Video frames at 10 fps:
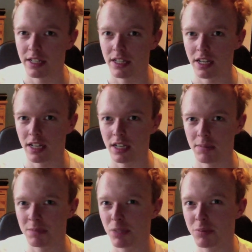
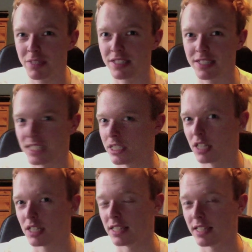It's mostly because
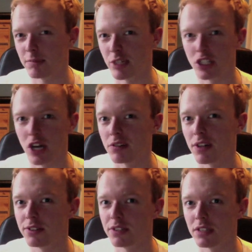that's my child
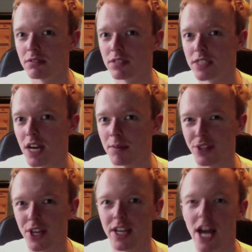console. I was
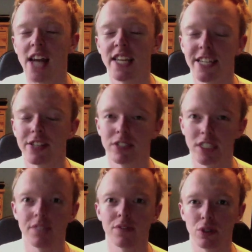like a Nintendo
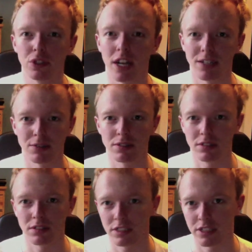64 child.
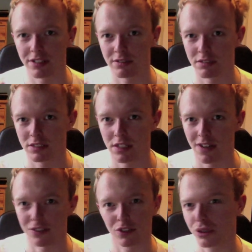I
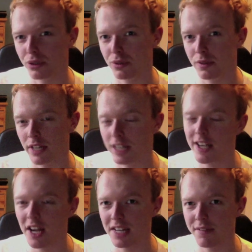was too kind
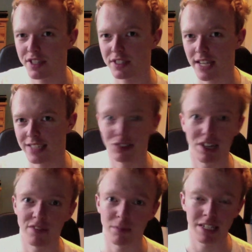of early for the SNES and
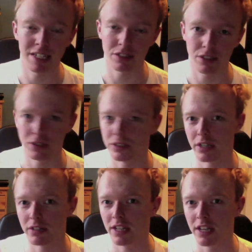too late for the PS2.
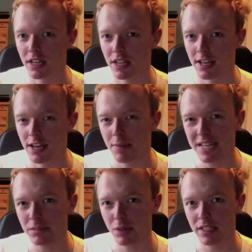So
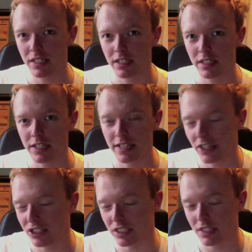PS1,
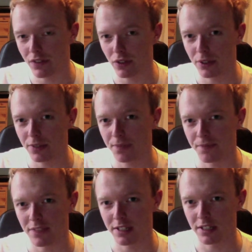Nintendo 64,
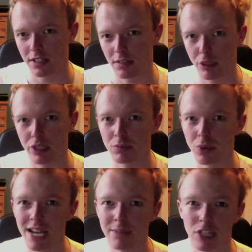but there was more
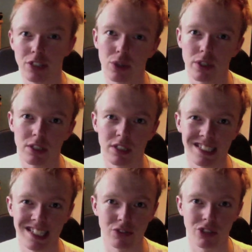games I enjoyed on the
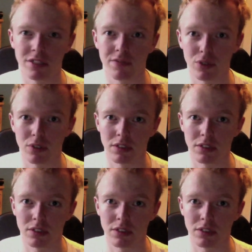Nintendo 64.